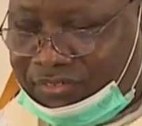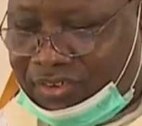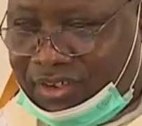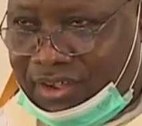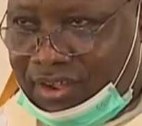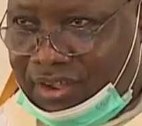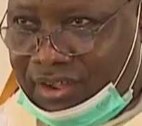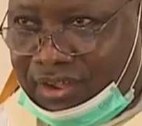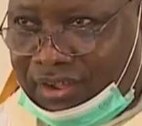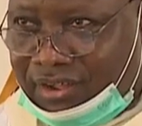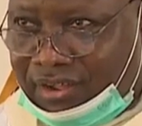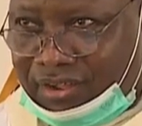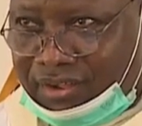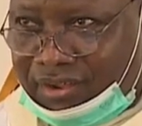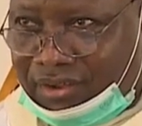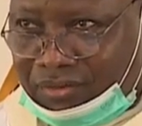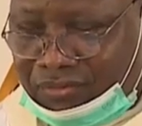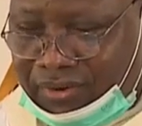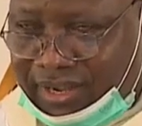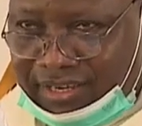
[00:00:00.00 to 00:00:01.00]
of
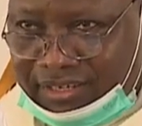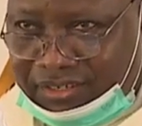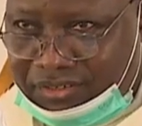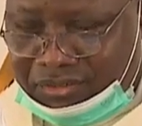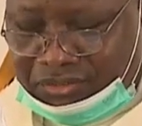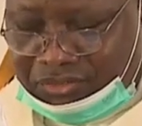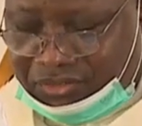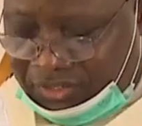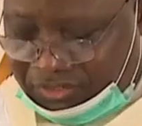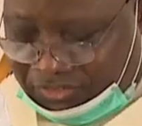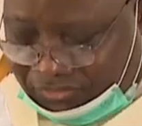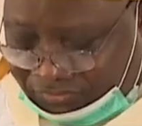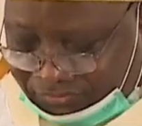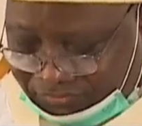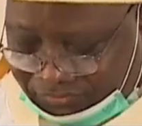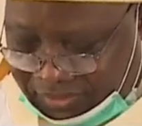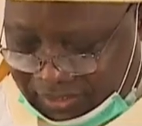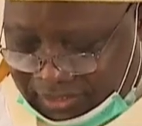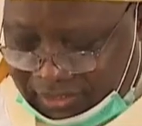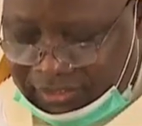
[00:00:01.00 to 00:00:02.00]
when you just
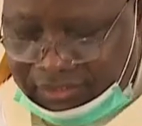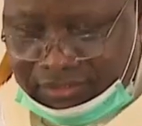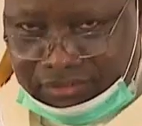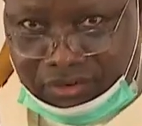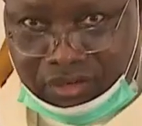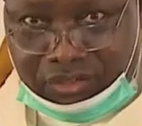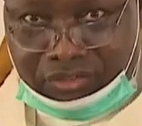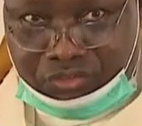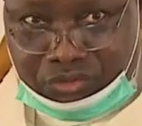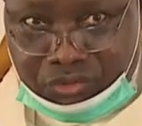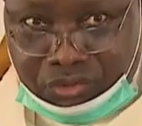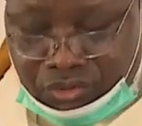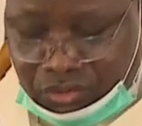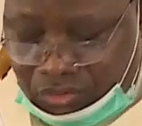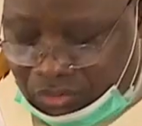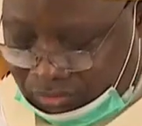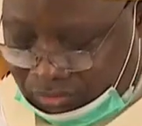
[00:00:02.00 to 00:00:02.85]
feel not too